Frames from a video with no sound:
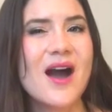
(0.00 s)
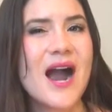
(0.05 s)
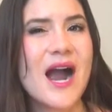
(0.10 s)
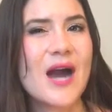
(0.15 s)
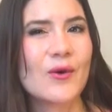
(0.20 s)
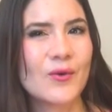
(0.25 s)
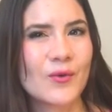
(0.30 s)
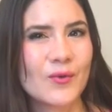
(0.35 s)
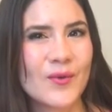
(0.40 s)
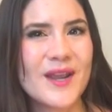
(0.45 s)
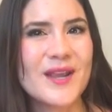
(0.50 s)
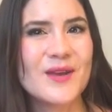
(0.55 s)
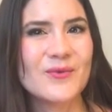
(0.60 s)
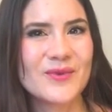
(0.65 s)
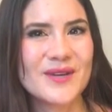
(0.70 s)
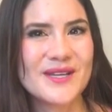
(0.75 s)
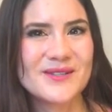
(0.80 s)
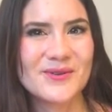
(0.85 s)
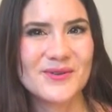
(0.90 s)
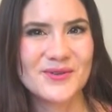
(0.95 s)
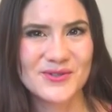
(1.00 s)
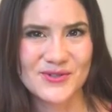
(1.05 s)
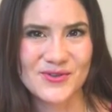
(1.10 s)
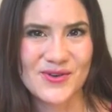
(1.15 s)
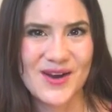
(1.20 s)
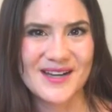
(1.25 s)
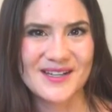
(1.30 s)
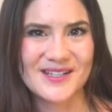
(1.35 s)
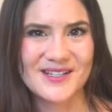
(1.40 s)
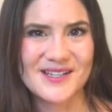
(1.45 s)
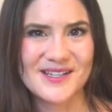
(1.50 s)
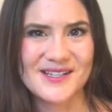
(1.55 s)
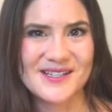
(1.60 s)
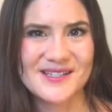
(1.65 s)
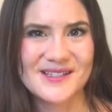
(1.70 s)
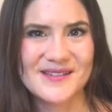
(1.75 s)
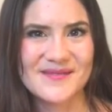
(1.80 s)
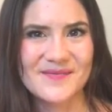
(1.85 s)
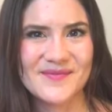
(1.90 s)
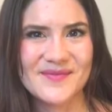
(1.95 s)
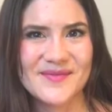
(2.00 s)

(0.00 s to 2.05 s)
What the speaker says: our rate research strategies.